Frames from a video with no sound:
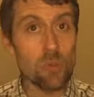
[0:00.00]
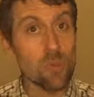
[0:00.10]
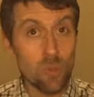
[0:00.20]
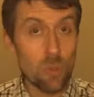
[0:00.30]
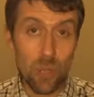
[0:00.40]
to
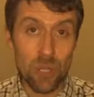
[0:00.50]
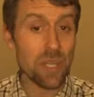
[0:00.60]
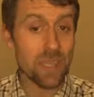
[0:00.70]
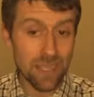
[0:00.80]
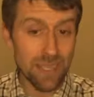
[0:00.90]
work
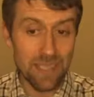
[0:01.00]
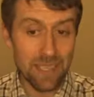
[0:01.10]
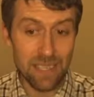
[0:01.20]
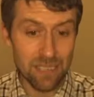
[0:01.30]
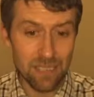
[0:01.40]
in the
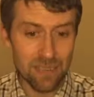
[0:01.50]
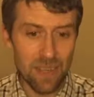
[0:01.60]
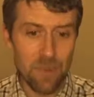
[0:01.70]
industry.